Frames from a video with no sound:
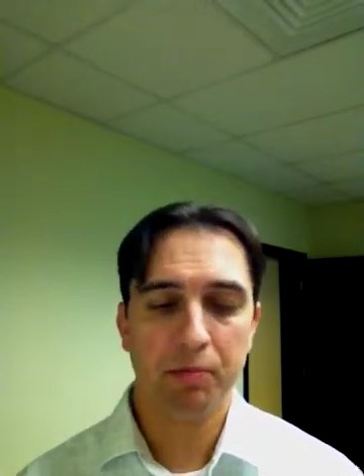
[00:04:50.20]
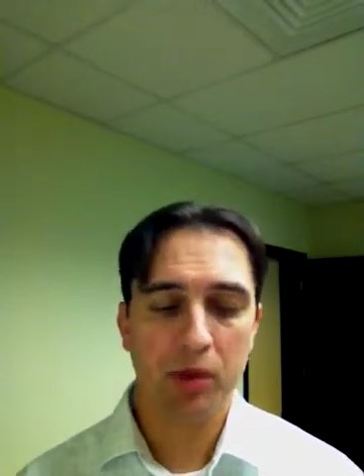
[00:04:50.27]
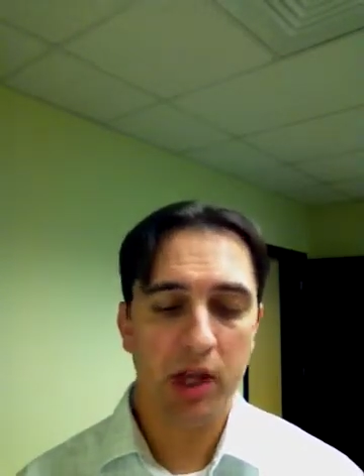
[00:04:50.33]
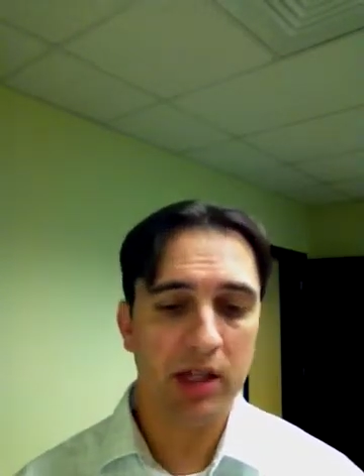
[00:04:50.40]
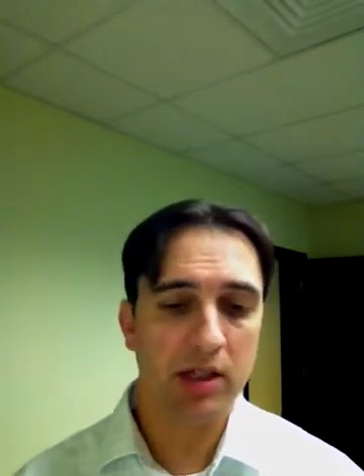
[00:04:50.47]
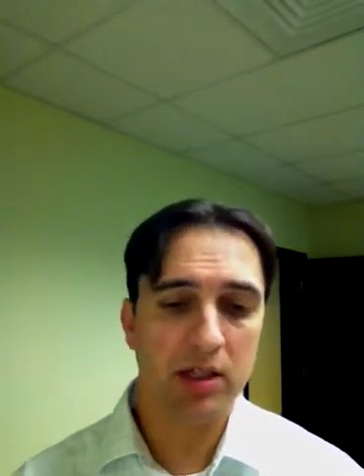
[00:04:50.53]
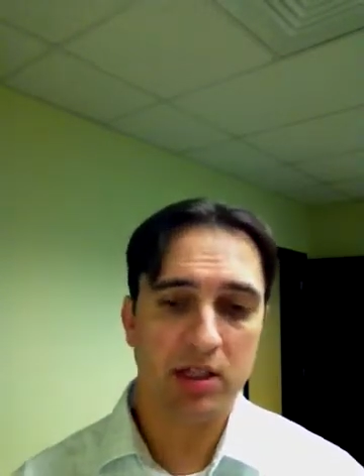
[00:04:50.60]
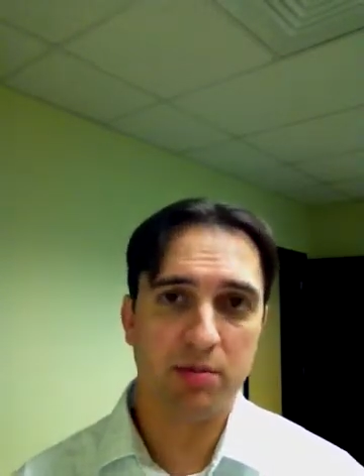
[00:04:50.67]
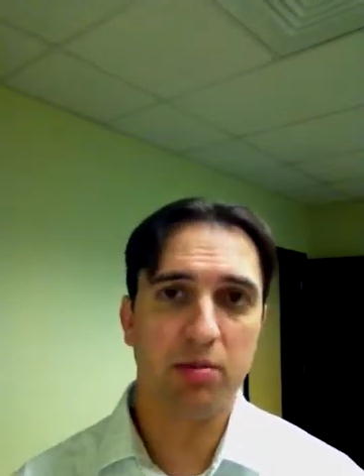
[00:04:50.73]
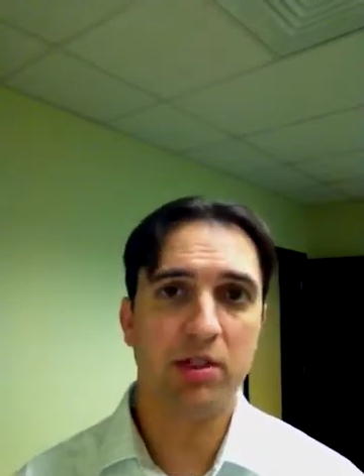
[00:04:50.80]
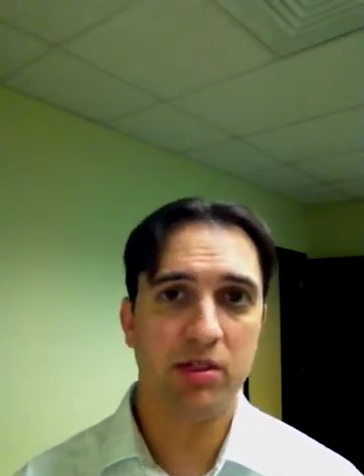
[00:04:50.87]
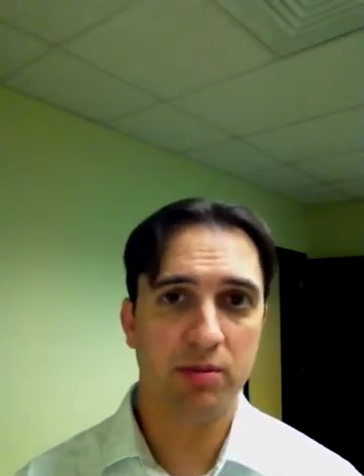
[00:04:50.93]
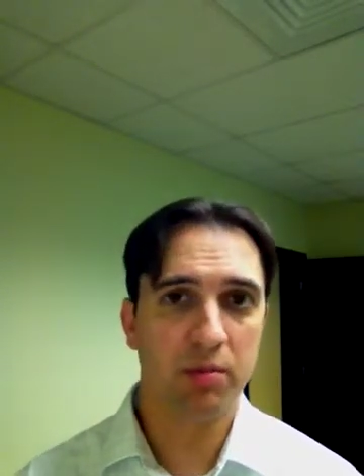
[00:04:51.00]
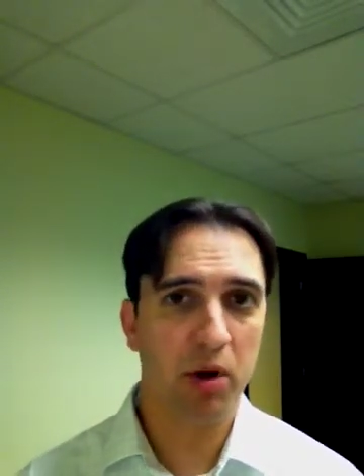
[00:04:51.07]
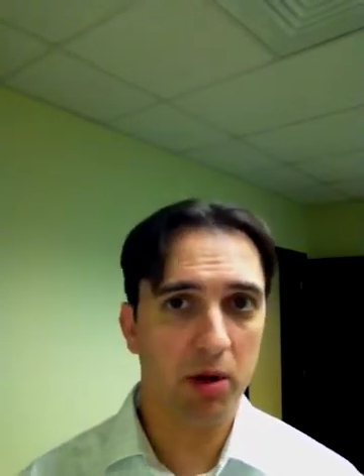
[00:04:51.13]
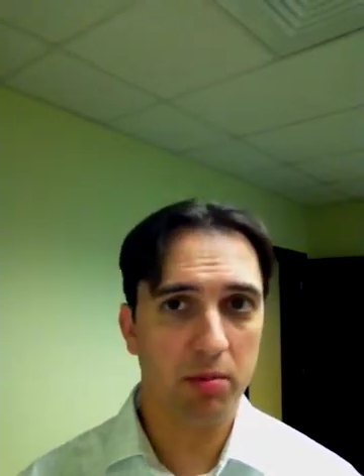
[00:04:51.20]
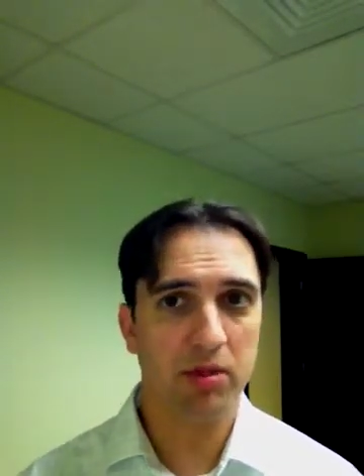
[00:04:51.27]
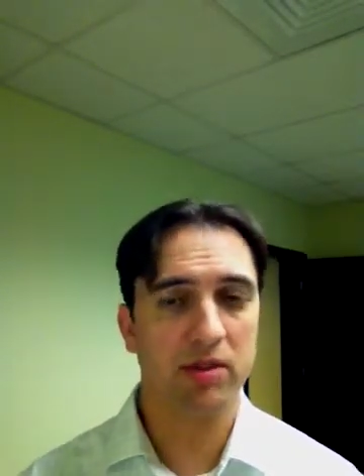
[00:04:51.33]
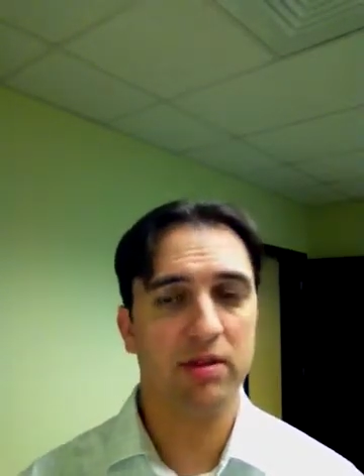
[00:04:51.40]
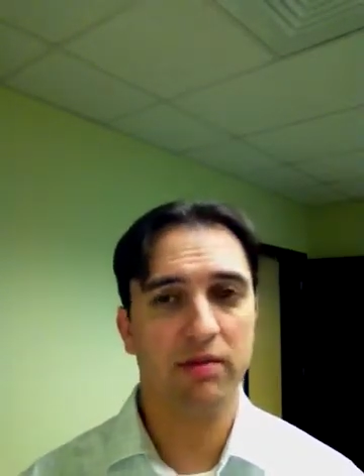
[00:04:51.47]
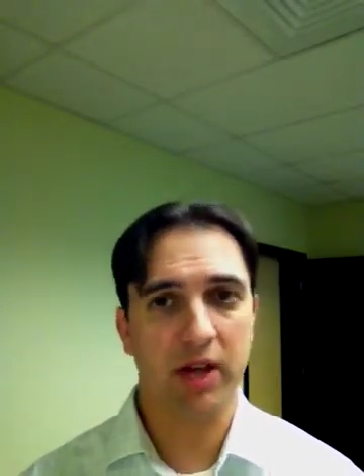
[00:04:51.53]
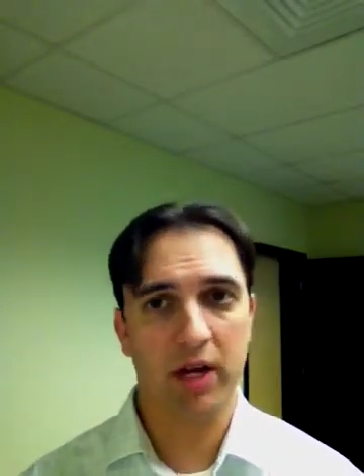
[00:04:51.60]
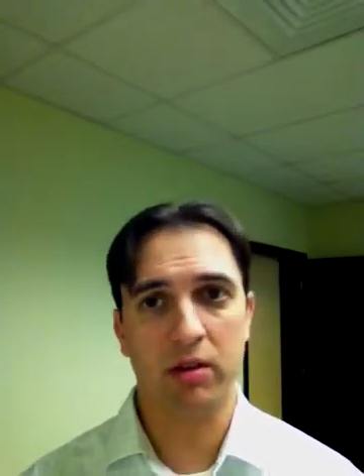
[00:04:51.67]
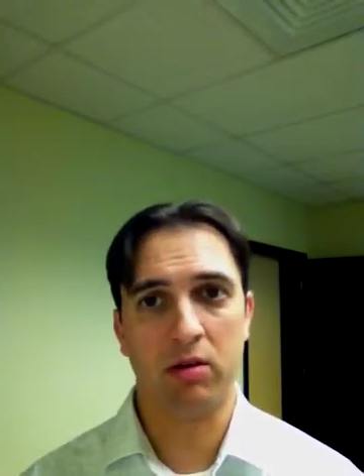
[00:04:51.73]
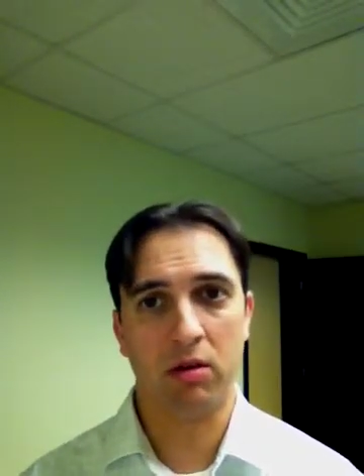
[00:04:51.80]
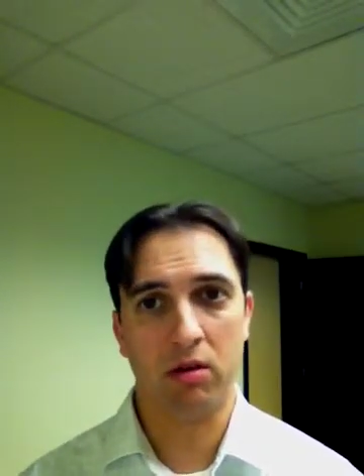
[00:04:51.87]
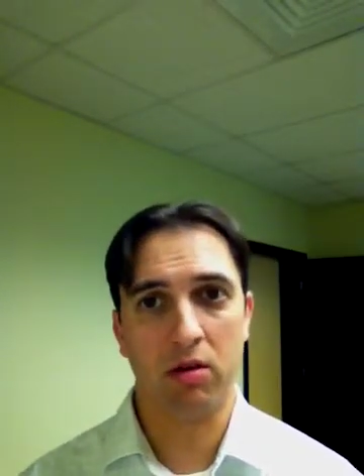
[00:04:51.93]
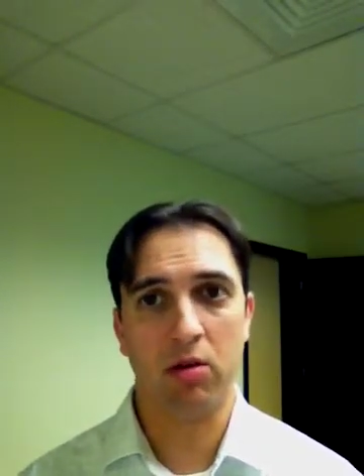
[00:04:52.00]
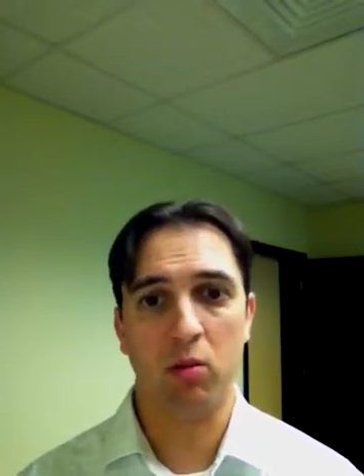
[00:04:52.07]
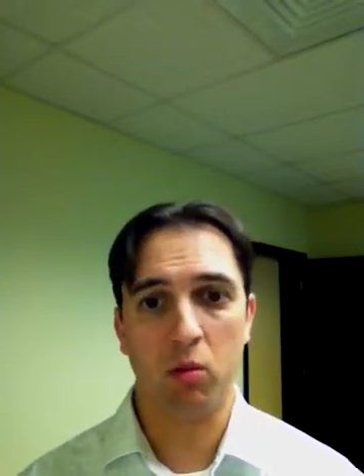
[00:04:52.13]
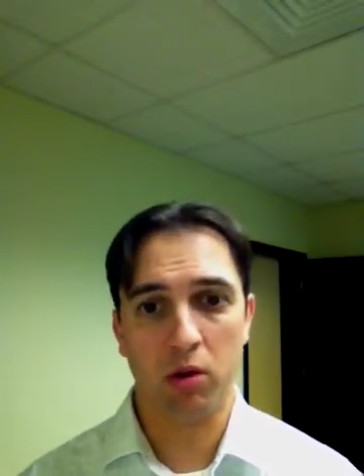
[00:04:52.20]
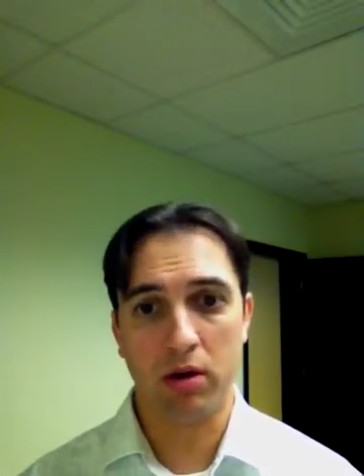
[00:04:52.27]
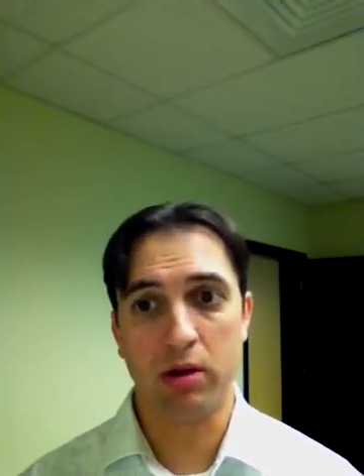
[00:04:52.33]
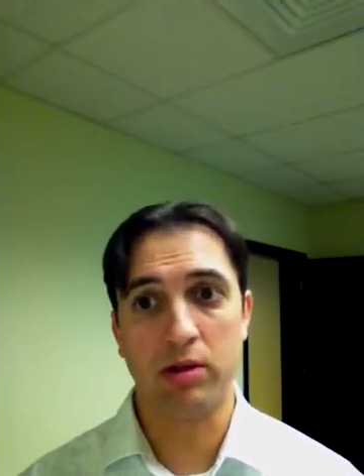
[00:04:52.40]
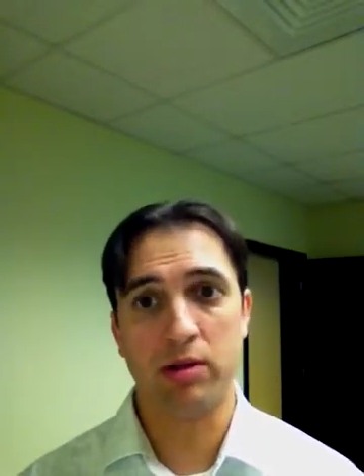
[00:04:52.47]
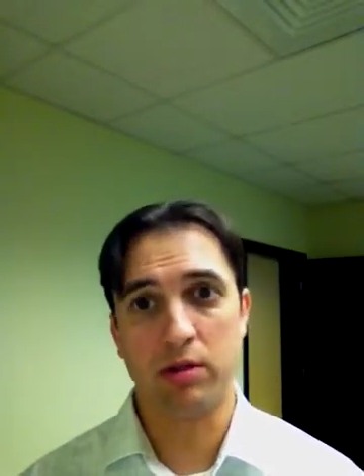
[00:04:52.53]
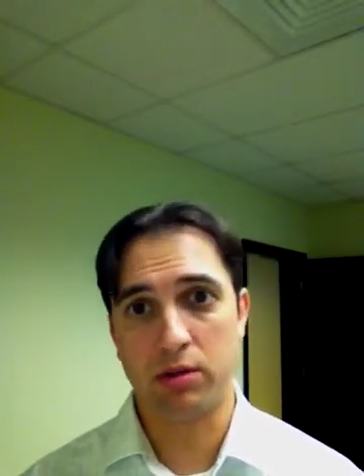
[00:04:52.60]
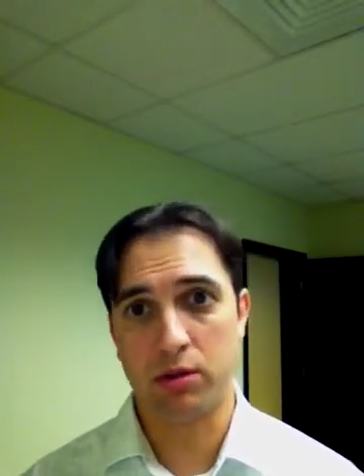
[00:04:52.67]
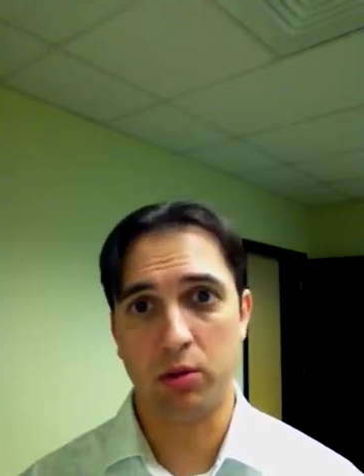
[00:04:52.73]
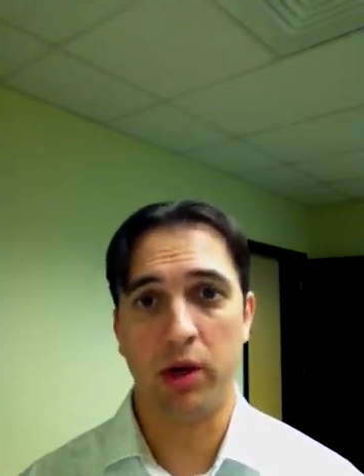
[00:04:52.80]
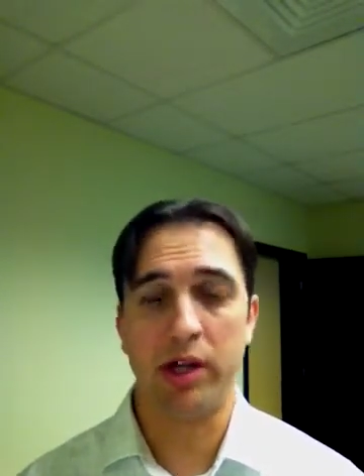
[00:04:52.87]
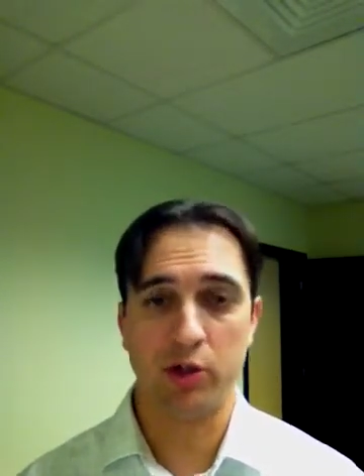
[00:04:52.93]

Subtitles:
And the explicit purpose of that law was to